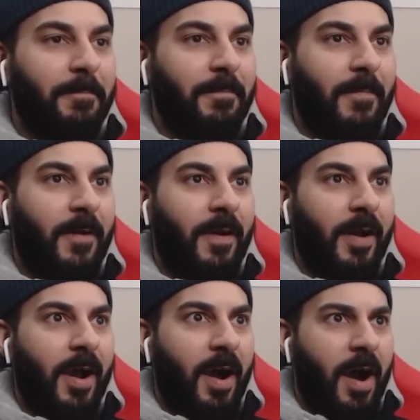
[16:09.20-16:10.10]

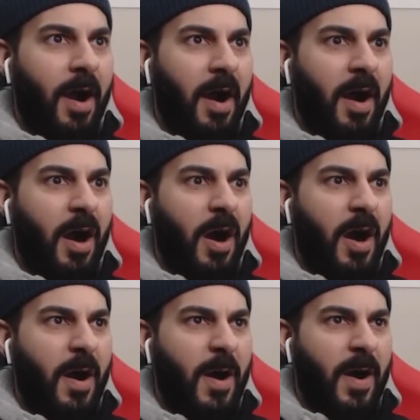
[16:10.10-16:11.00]

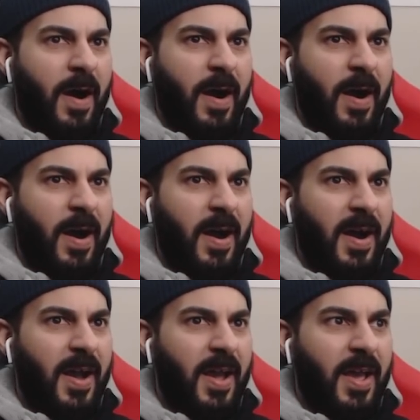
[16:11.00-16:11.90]

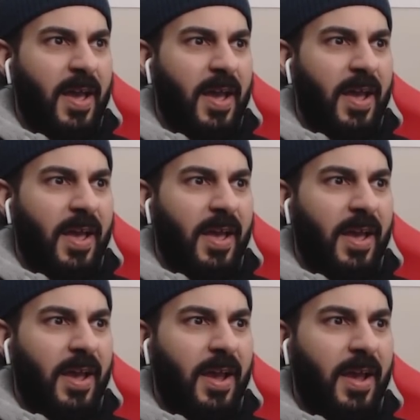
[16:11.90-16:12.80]

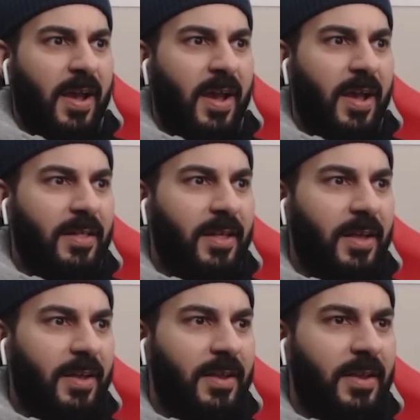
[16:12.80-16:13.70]

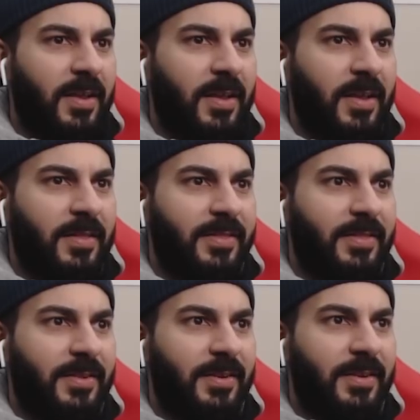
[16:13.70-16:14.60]

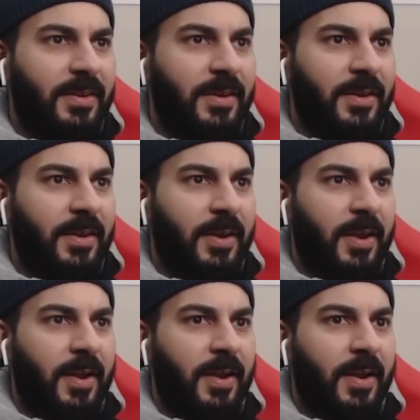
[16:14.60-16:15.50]

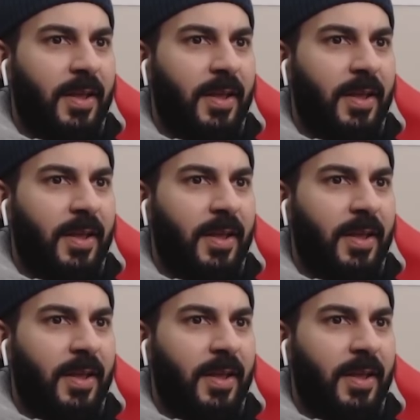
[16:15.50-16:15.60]
(no one is talking)